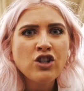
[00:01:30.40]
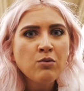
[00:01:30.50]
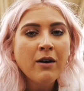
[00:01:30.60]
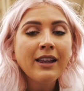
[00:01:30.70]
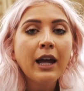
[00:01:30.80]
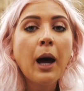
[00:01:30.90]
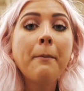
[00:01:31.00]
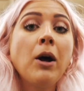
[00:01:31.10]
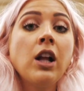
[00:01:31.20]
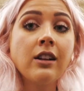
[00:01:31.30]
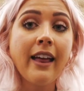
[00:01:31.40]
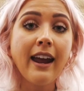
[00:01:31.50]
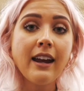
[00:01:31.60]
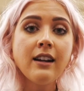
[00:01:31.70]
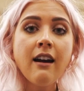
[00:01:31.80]
I just want like a
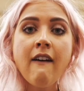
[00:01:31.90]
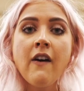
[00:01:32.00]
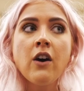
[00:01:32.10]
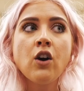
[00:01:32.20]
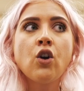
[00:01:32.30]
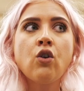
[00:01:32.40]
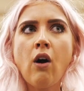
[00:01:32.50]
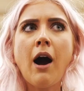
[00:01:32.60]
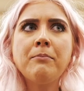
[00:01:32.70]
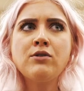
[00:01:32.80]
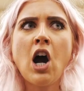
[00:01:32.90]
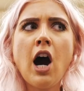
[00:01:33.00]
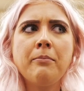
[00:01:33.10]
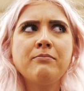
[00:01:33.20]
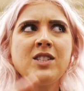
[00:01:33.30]
plain crop
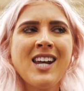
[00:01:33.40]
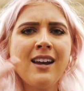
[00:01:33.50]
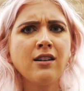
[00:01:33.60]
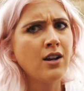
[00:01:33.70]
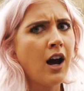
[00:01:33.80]
top, tank